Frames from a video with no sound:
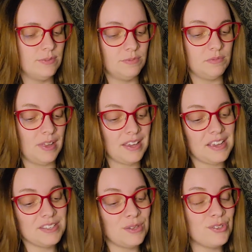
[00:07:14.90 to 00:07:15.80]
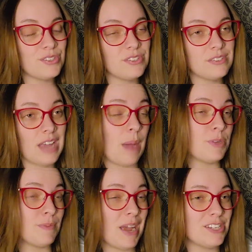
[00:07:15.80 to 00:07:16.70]
I guess you just
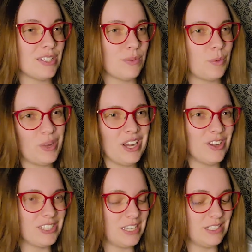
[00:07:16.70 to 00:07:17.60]
tapped your magic when we all did.